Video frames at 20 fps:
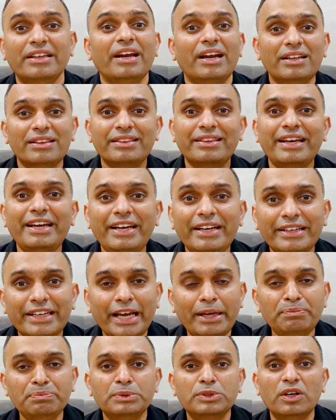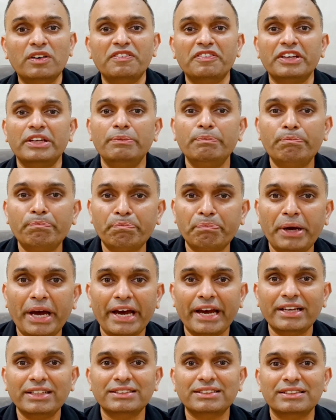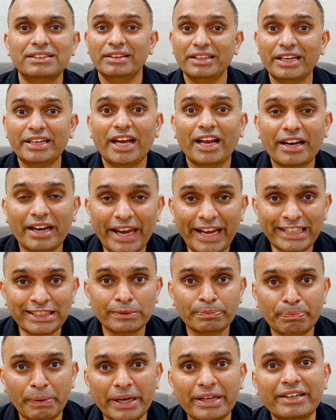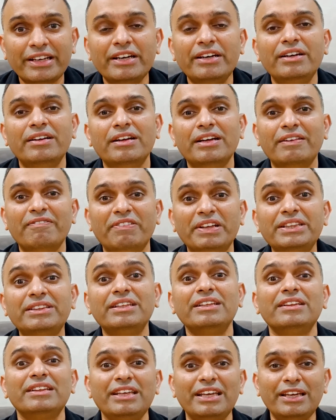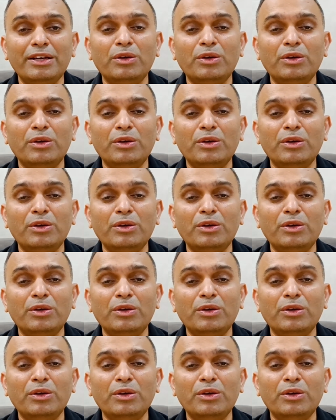there are three types of impacts that are expected within the